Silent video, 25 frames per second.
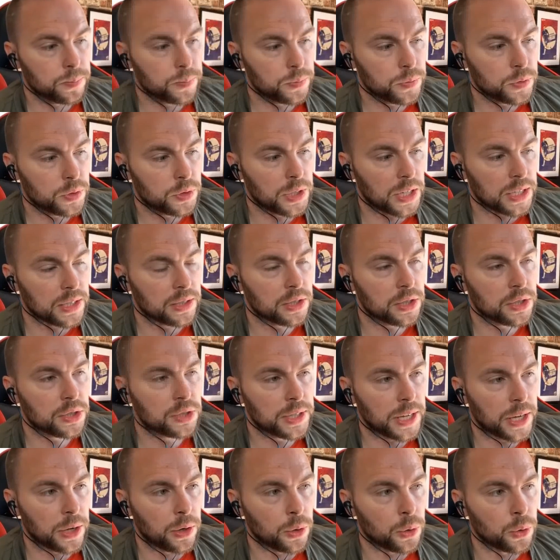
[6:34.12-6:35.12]
dust to
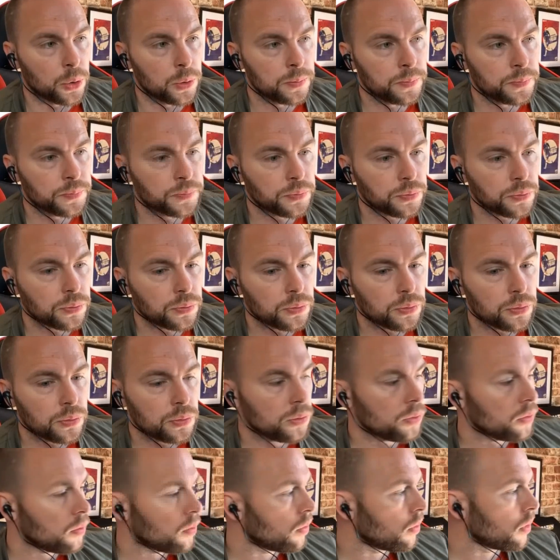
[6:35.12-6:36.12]
settle
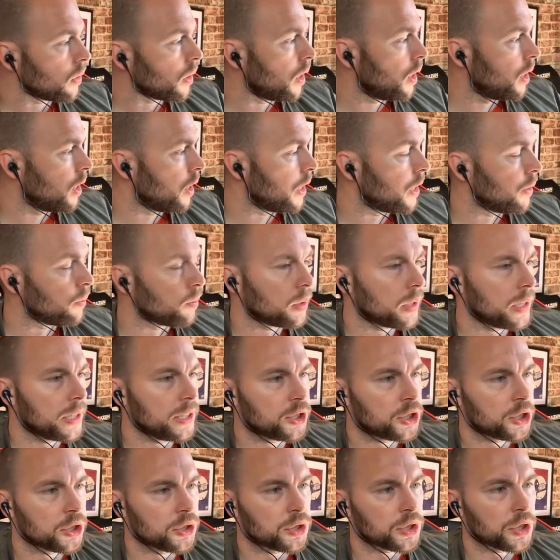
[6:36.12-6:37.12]
in
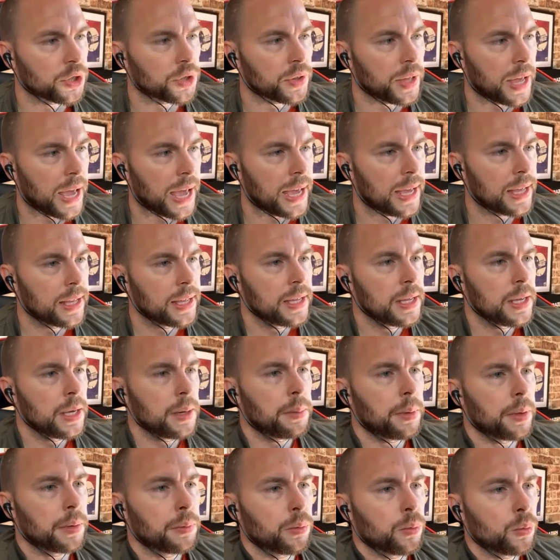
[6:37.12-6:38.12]
relation to that.
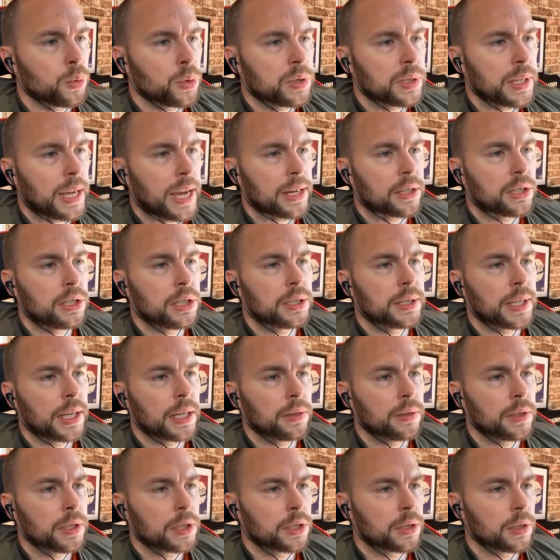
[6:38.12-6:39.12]
What does it actually say
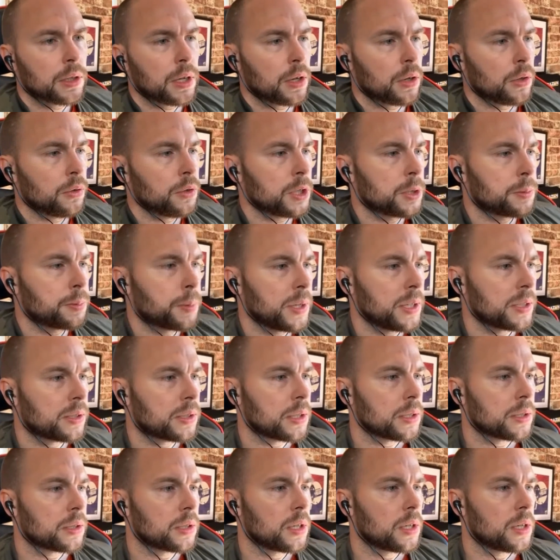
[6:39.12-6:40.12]
on this? It
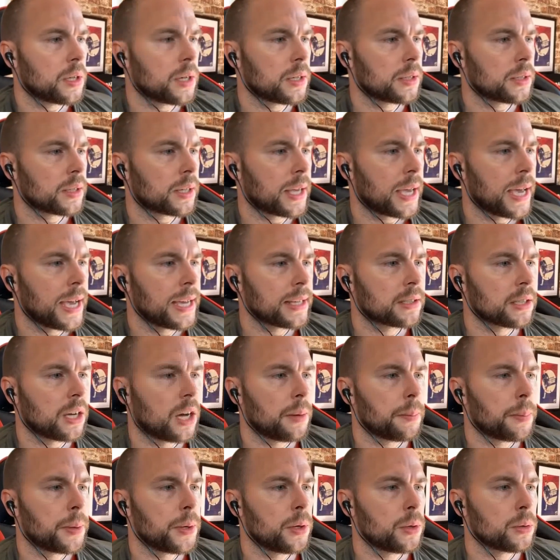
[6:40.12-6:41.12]
says CAS
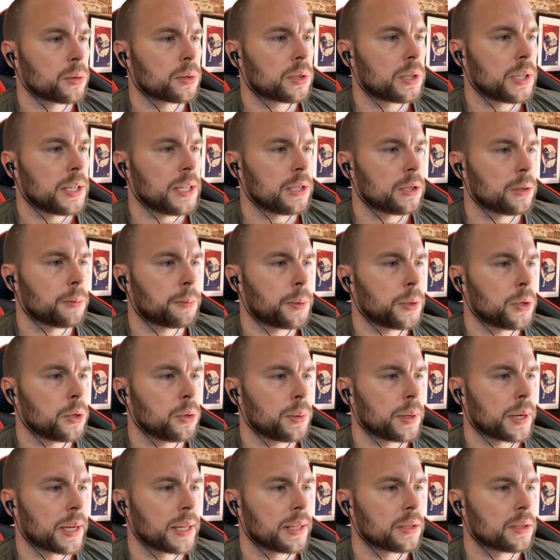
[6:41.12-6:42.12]
upheld City's
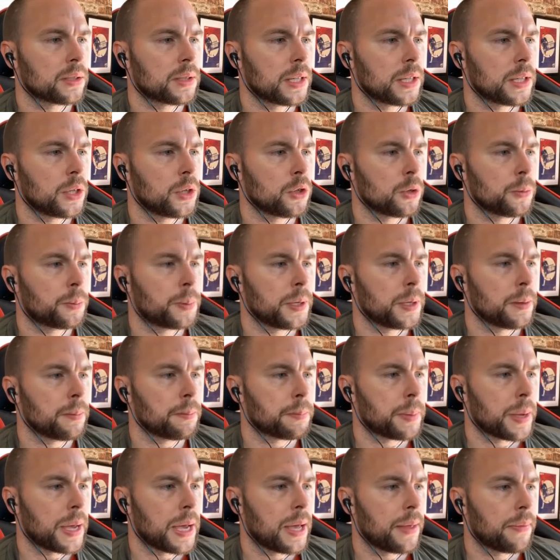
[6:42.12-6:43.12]
appeal against their European
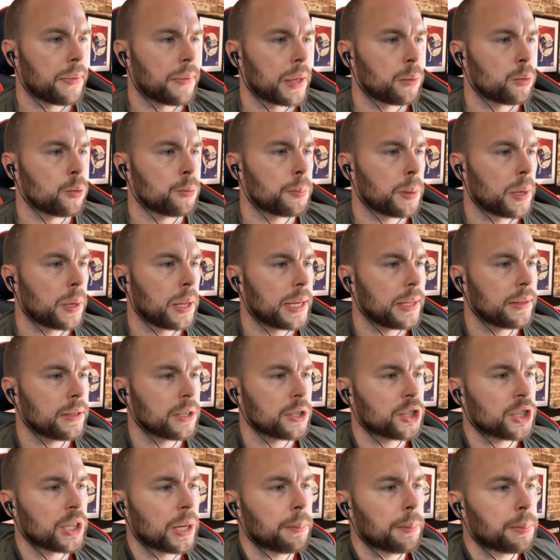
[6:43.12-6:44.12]
ban. They will play in
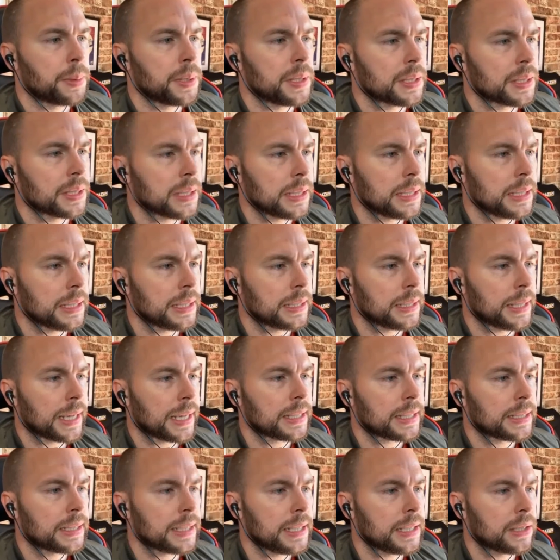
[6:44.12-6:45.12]
the Champions League
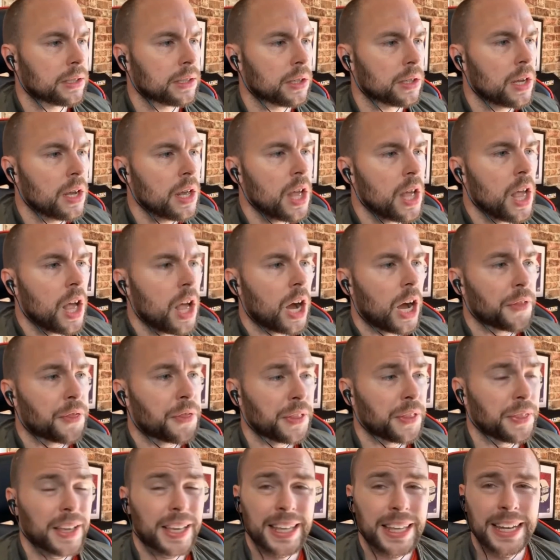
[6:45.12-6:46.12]
next season. I
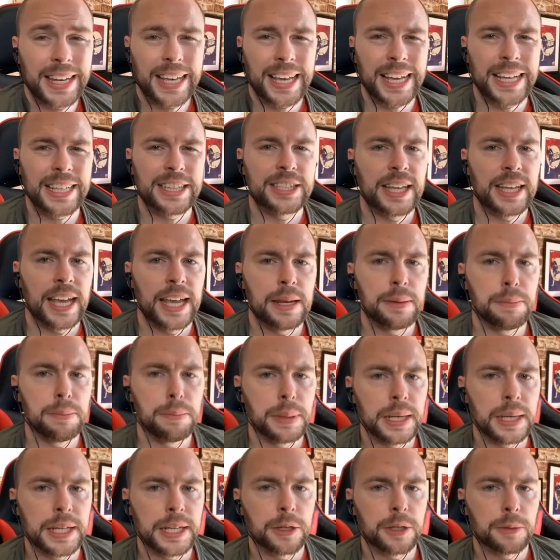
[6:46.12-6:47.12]
think they're going to get a £10
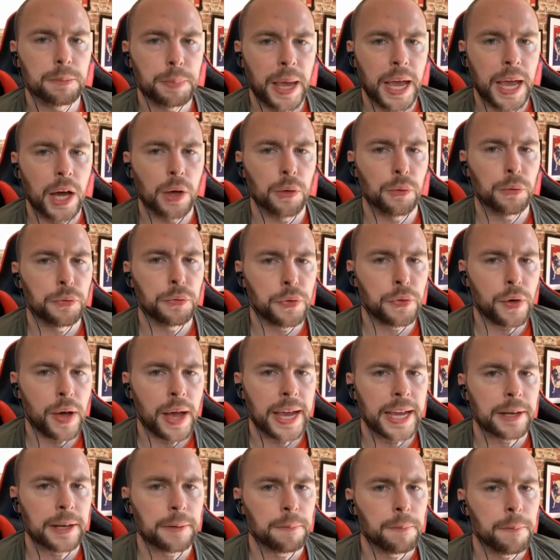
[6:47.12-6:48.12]
million
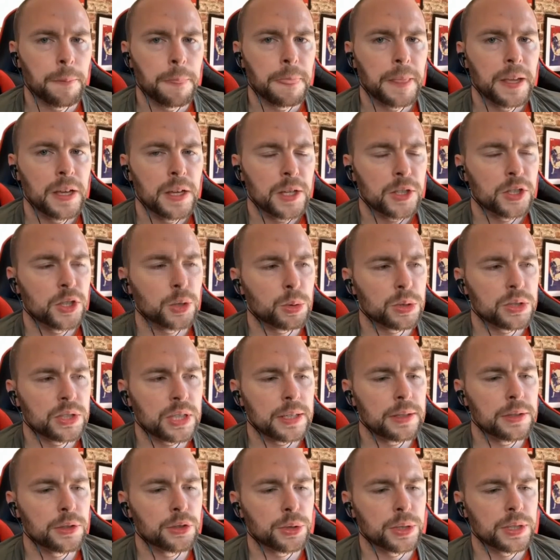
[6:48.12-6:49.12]
fine. So what's
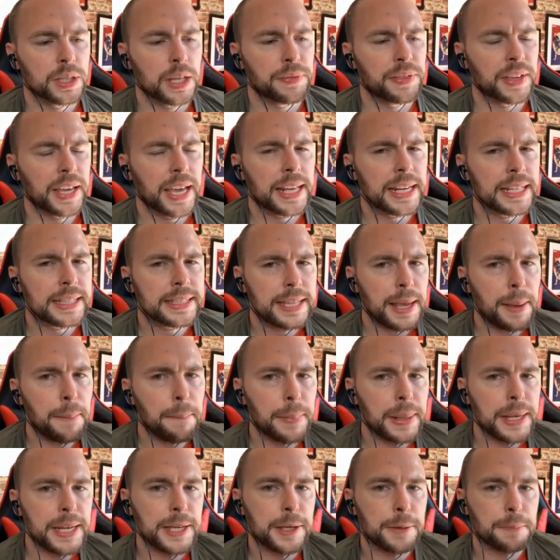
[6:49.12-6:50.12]
that interesting? If they're getting a £10
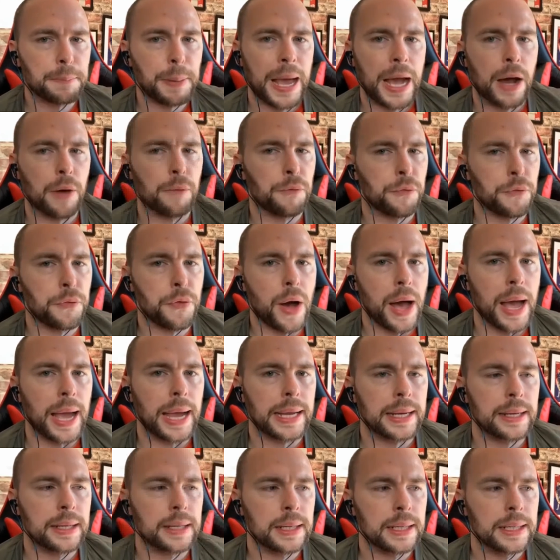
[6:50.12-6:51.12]
million
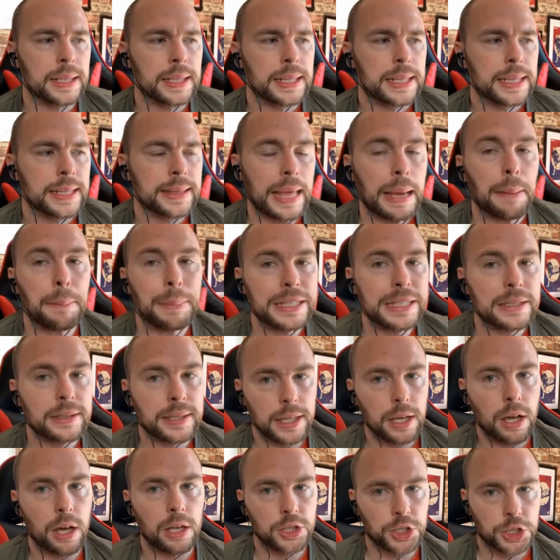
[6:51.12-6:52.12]
fine, that means
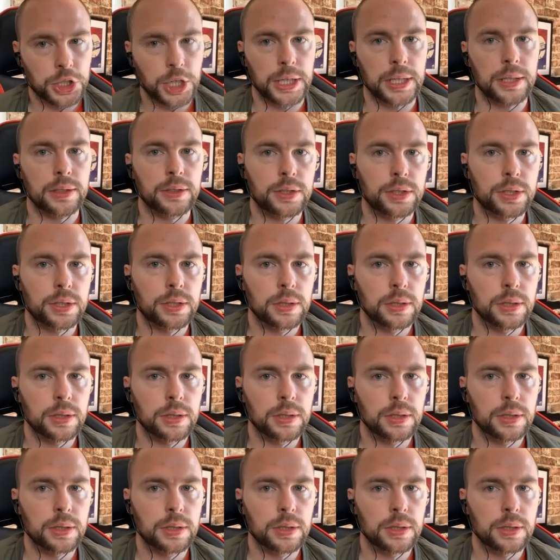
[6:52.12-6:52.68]
they are cheats.